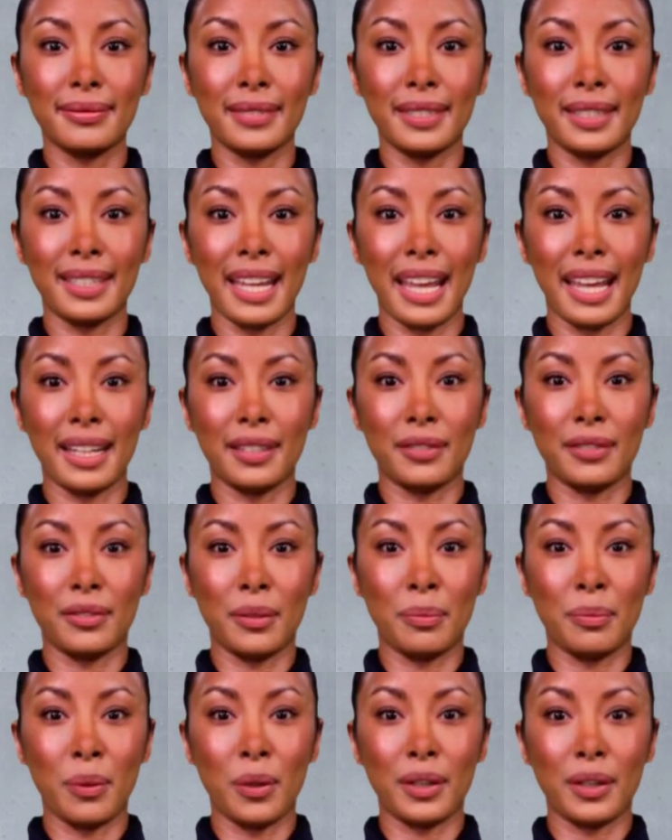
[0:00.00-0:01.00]
Then,
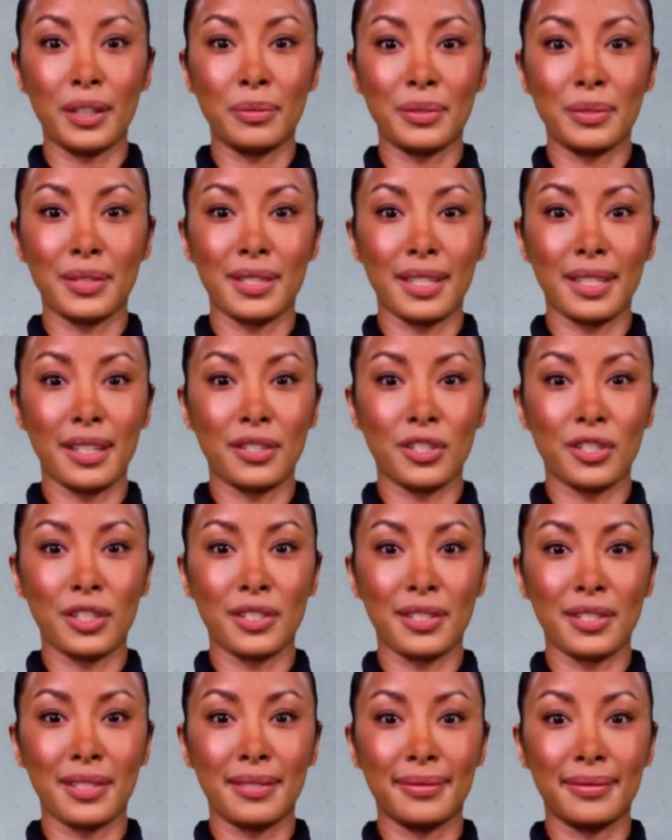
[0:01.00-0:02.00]
reporting
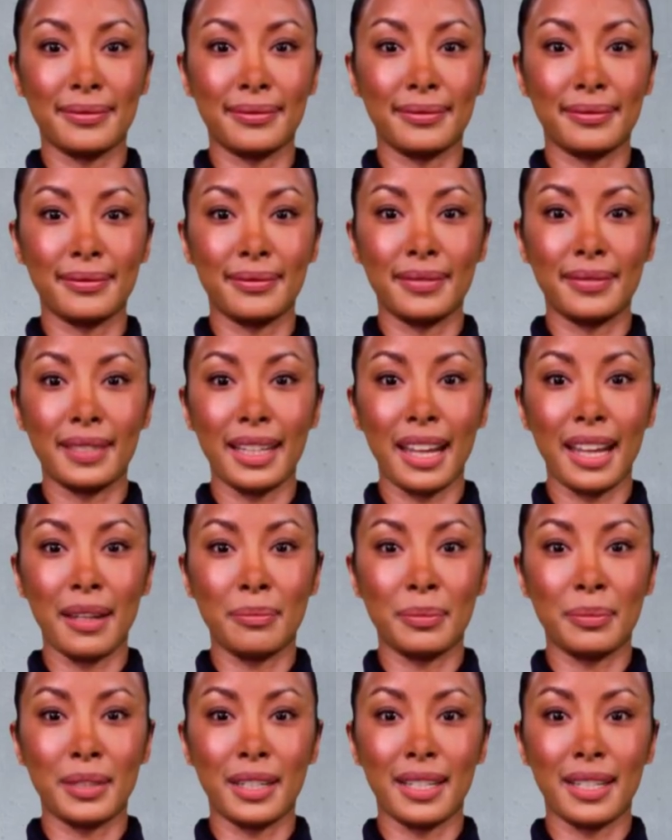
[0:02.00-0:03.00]
procedures.
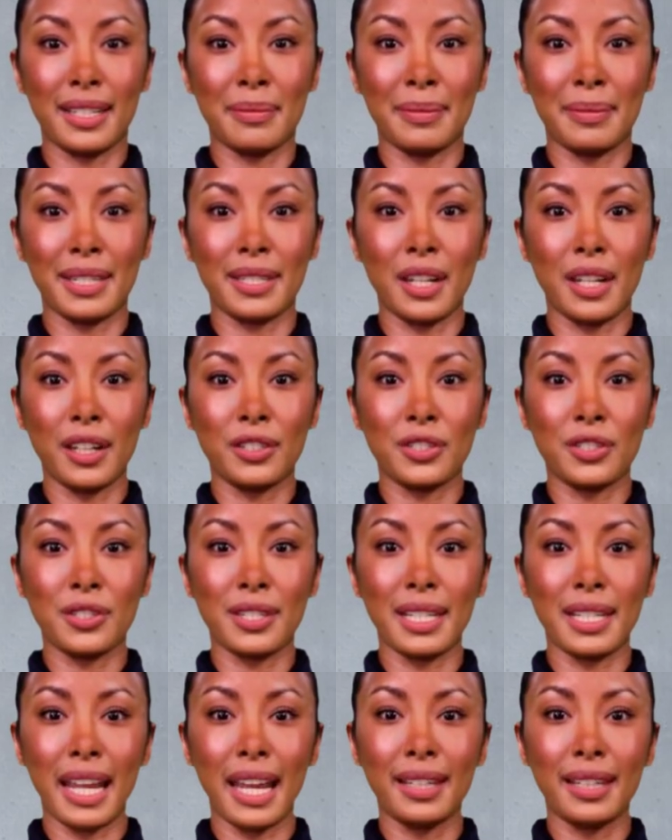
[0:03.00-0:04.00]
Employees must
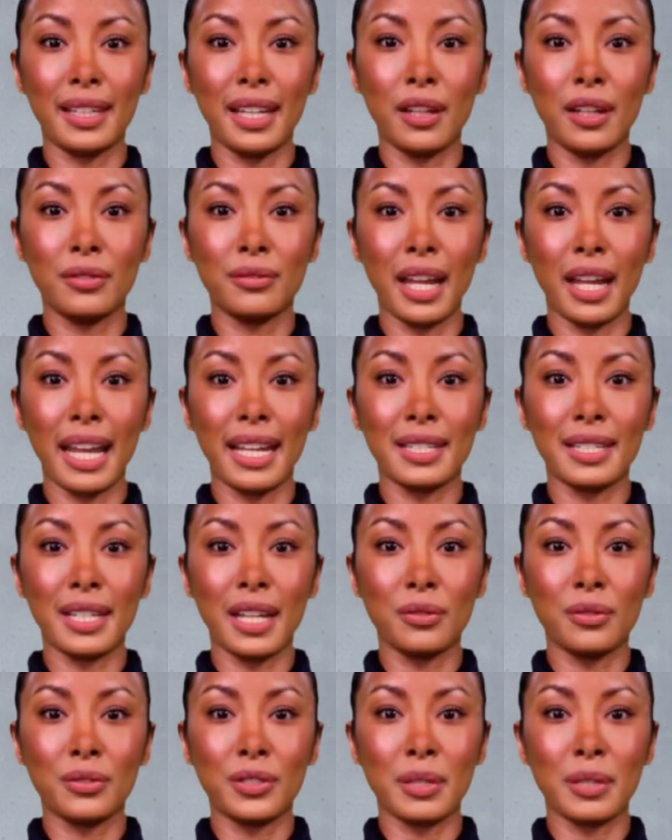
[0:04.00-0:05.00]
understand their rights
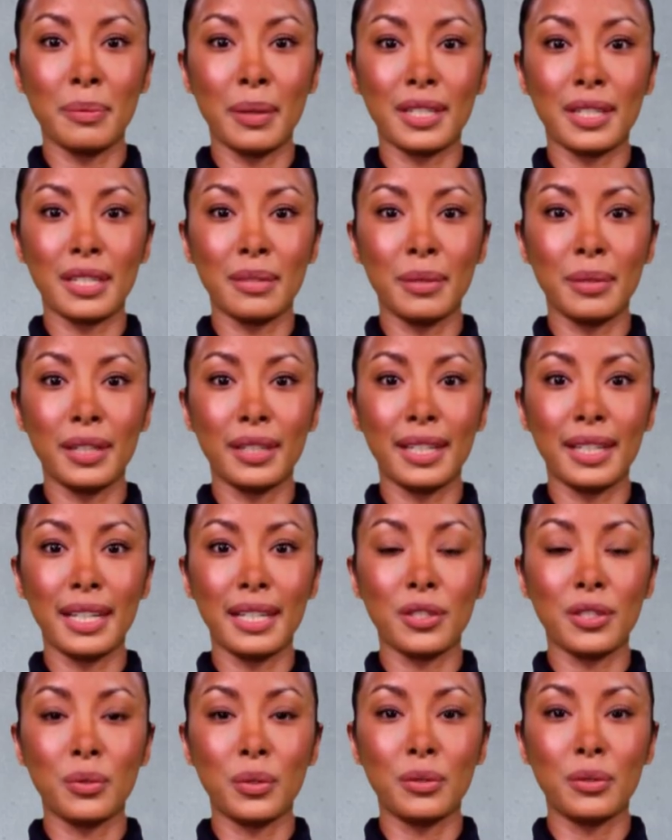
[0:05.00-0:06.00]
and
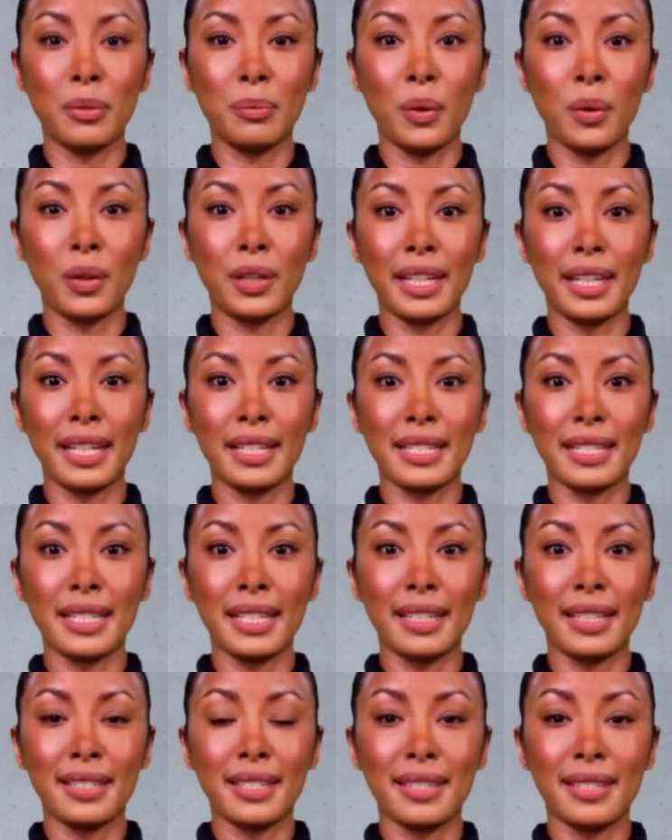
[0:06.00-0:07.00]
responsibilities when reporting
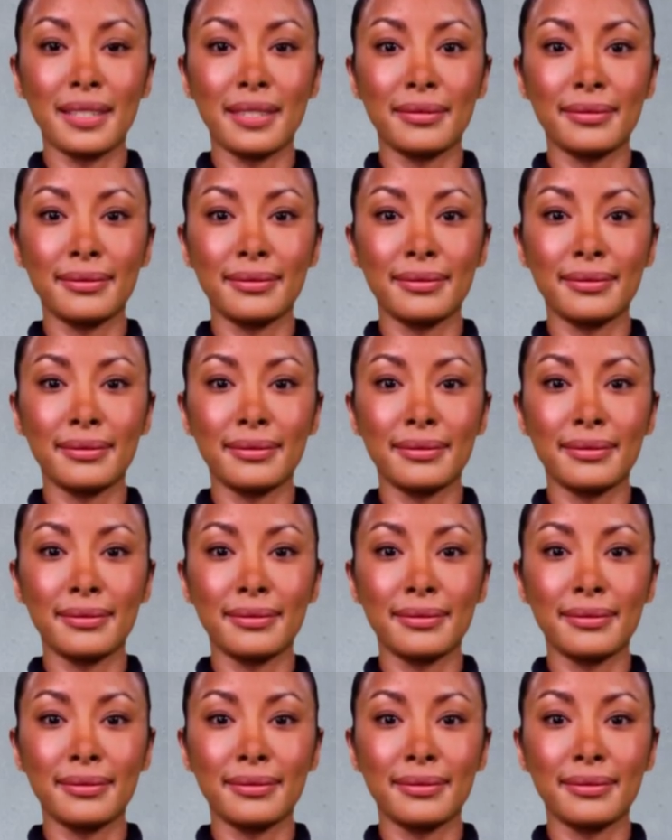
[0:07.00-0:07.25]
incidents.